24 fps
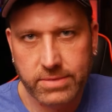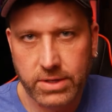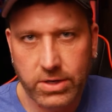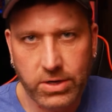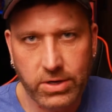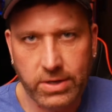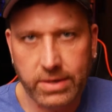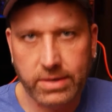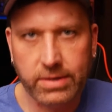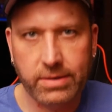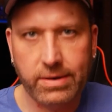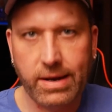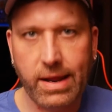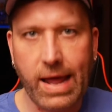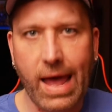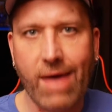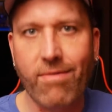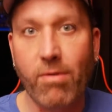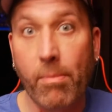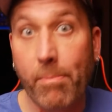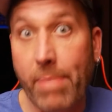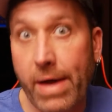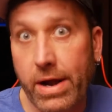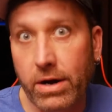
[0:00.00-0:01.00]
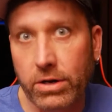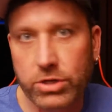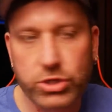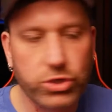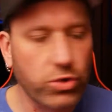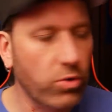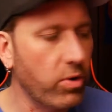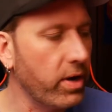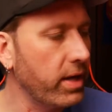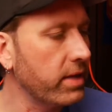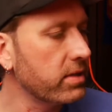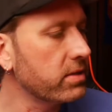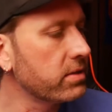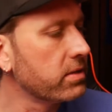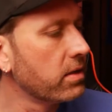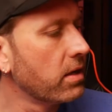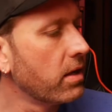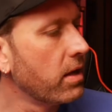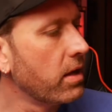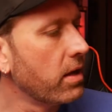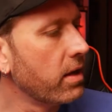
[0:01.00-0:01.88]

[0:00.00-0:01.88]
couldn't have a better choice.